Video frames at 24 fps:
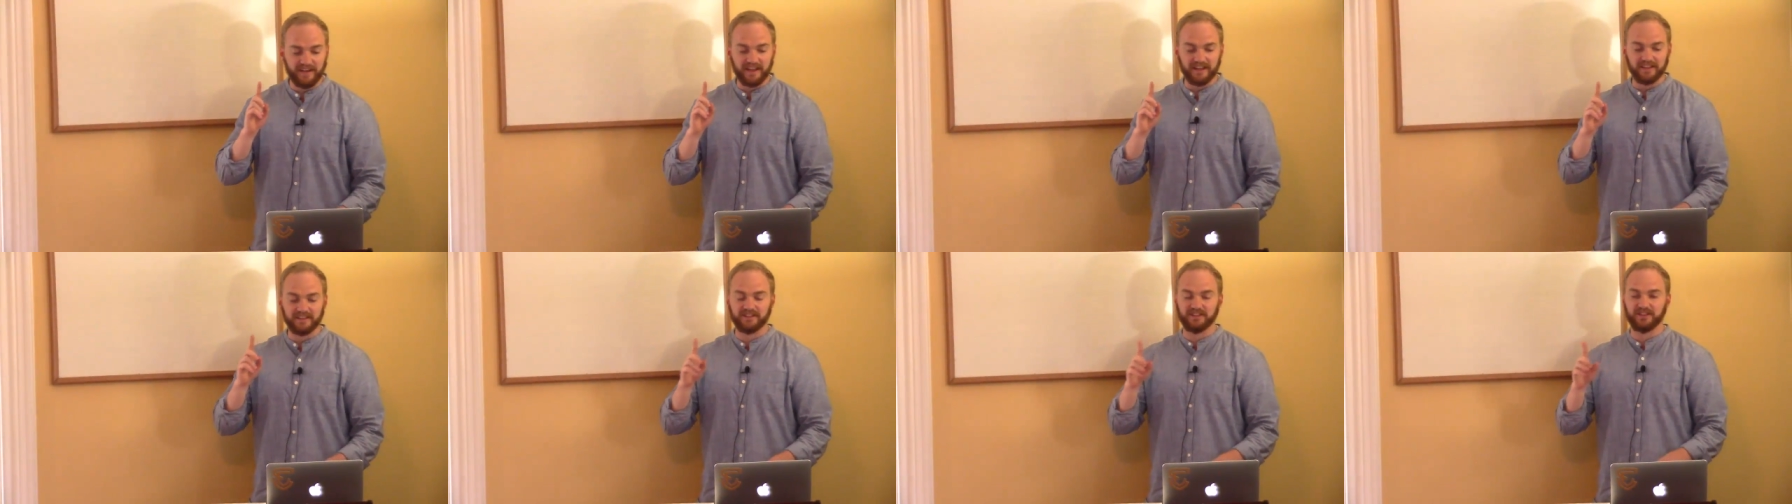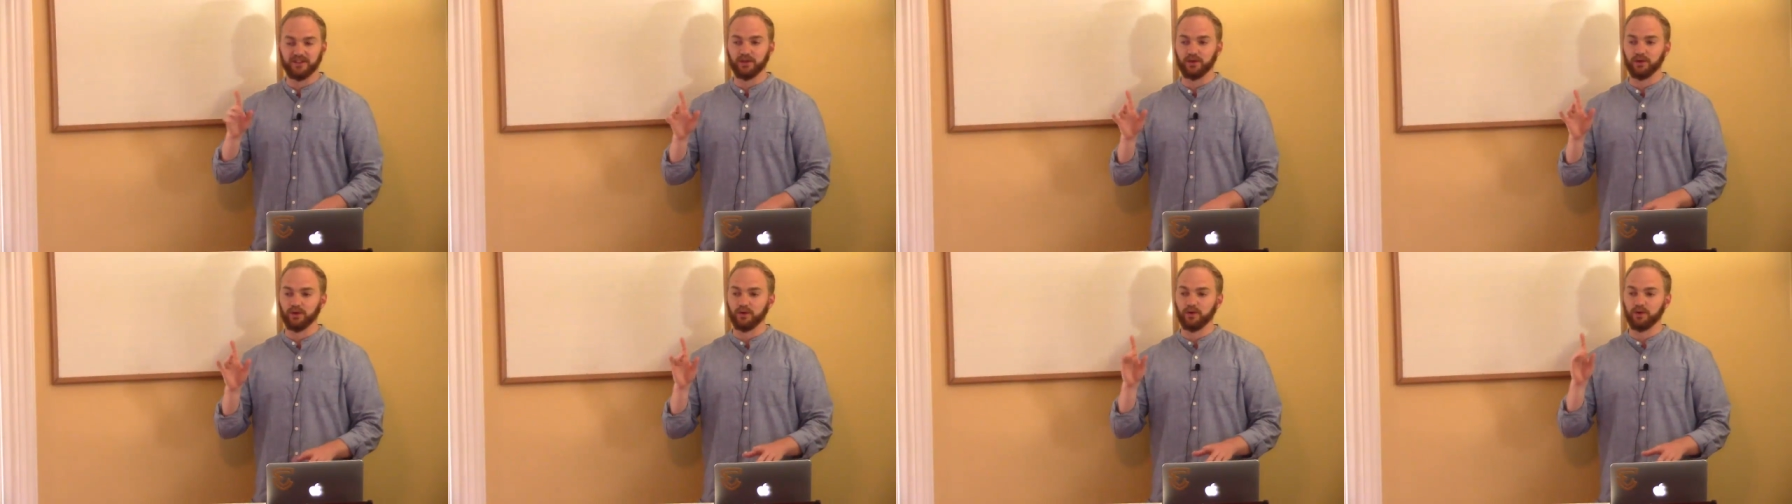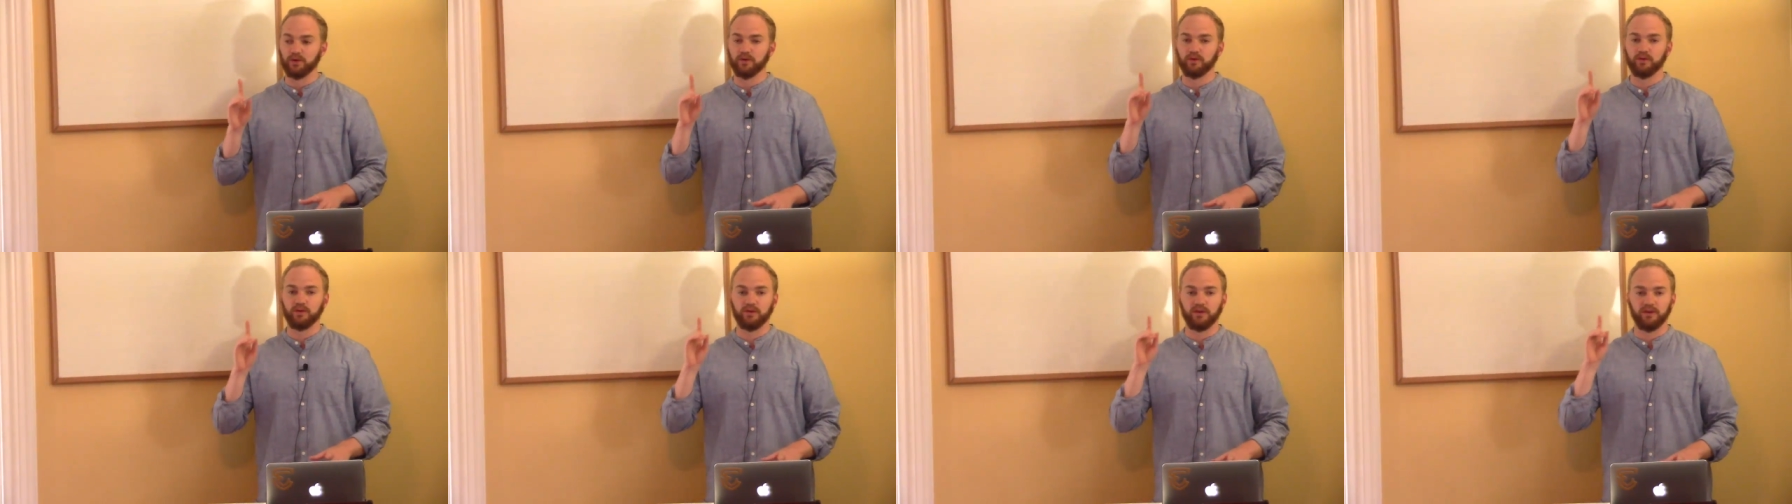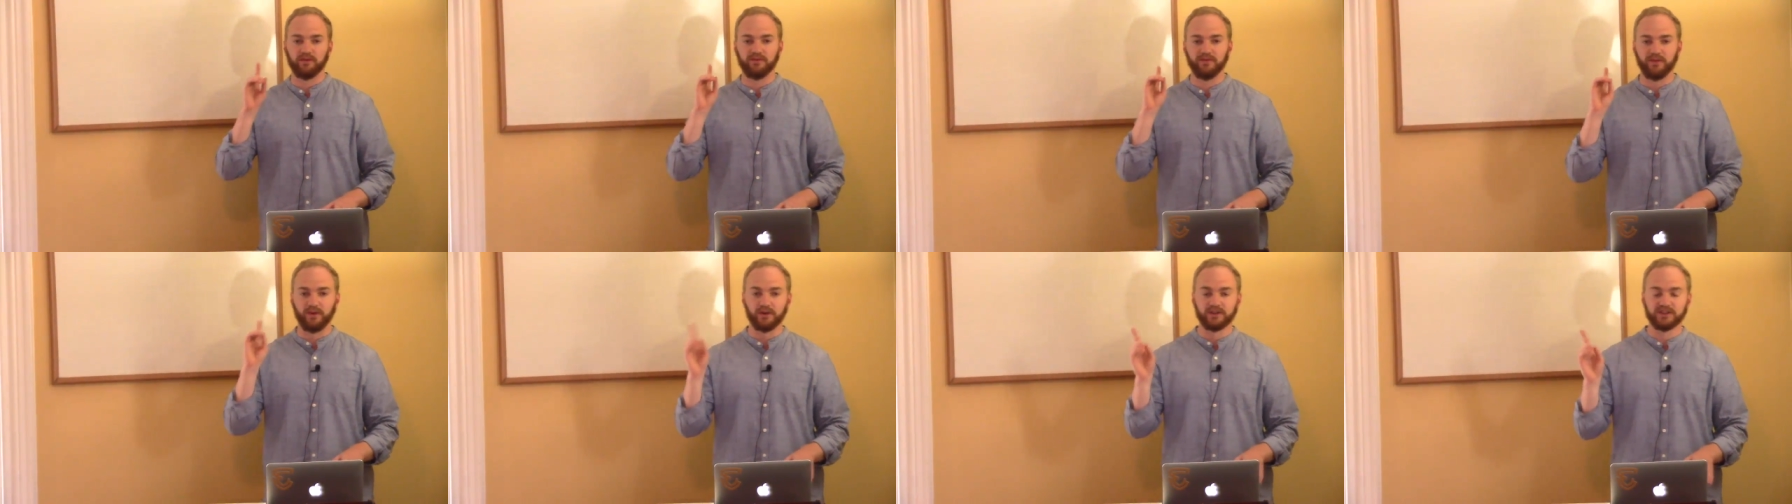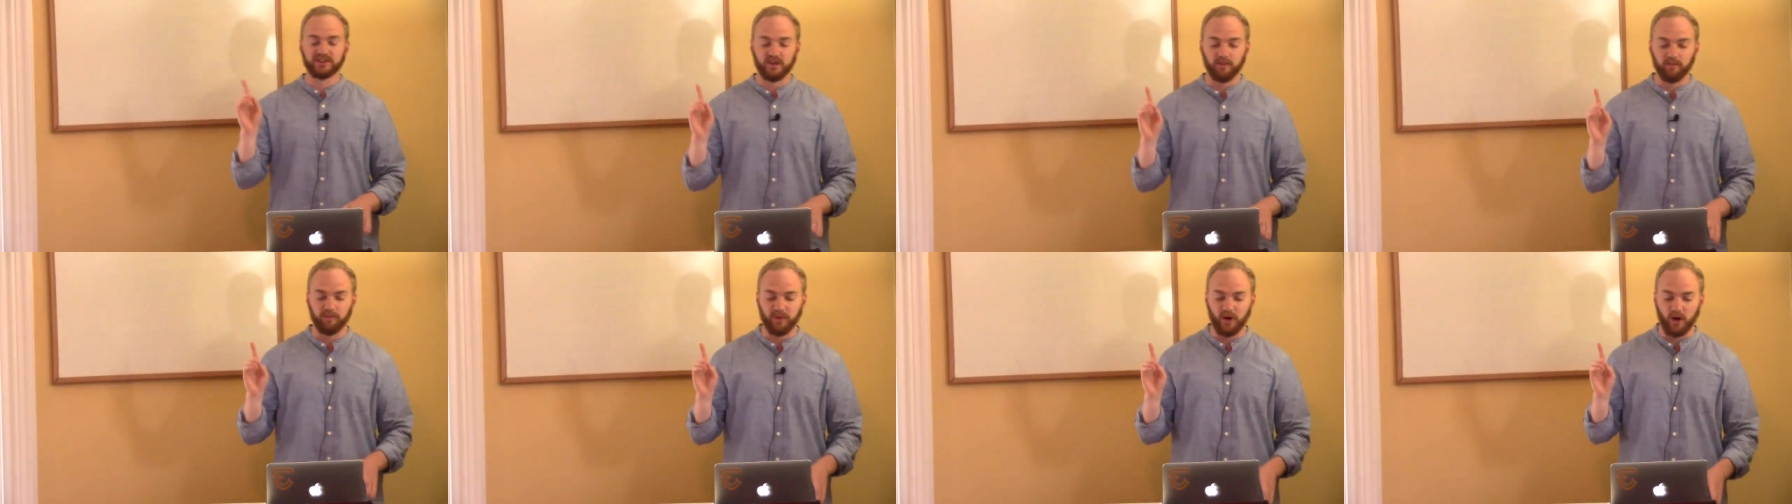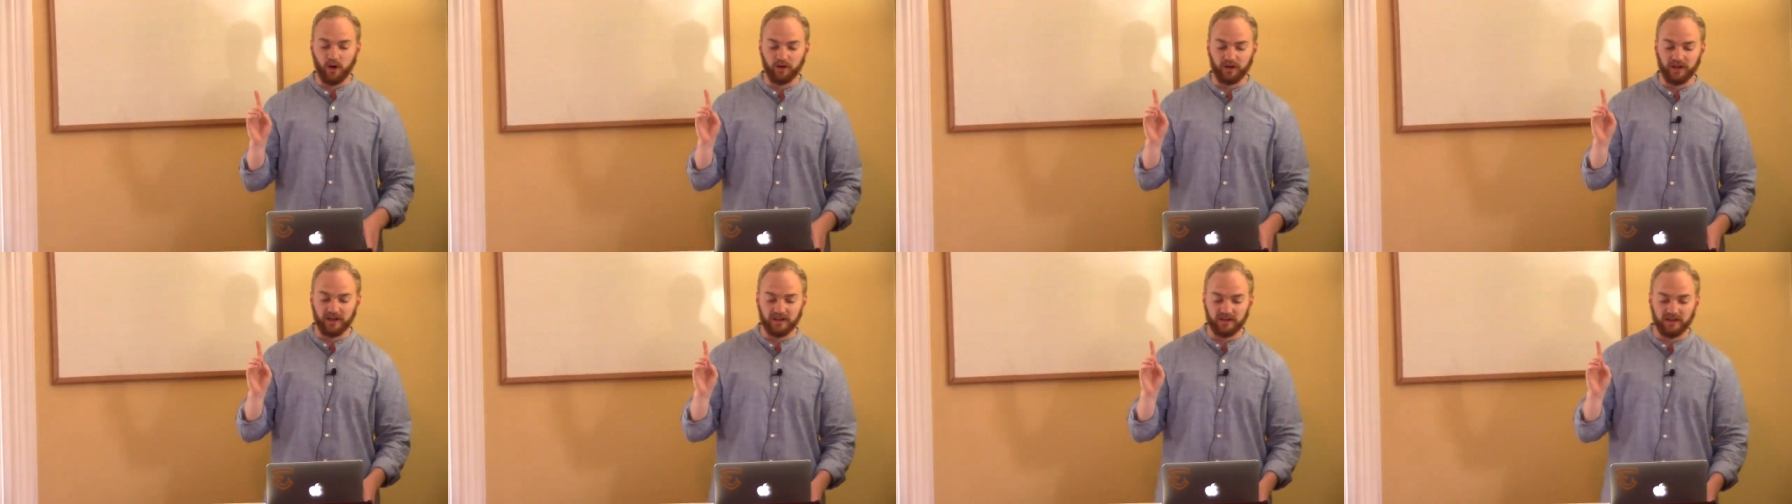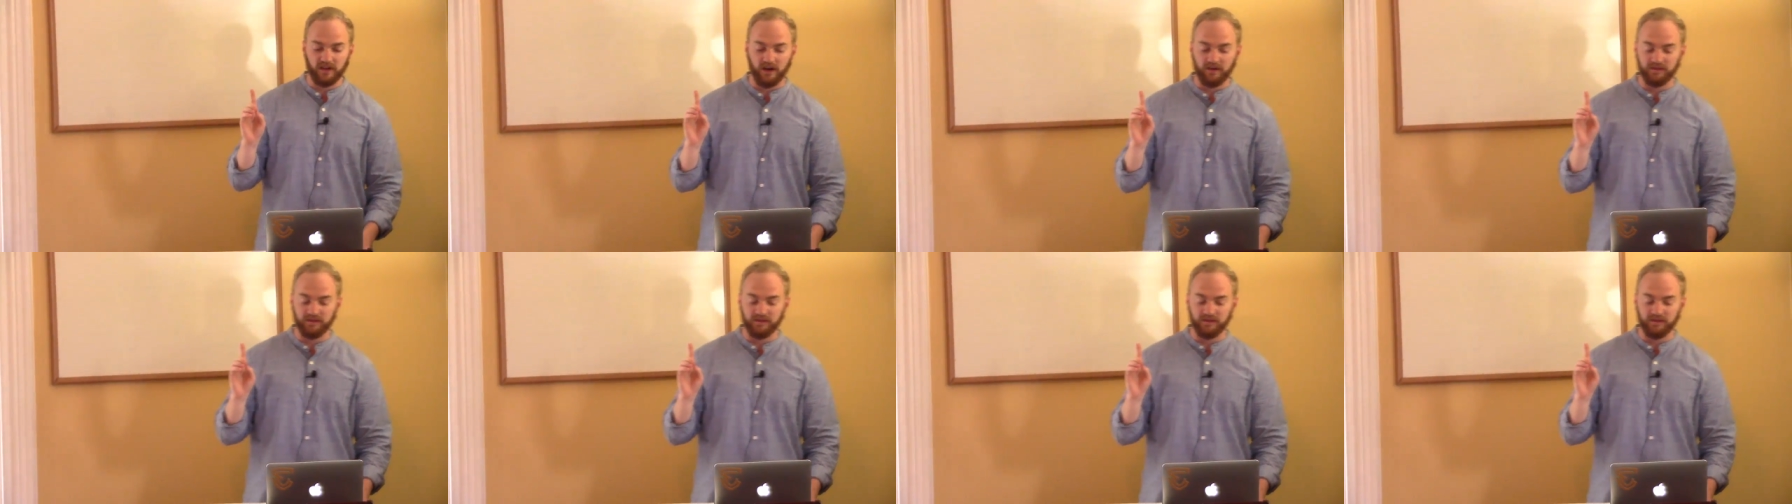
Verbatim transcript: into the first component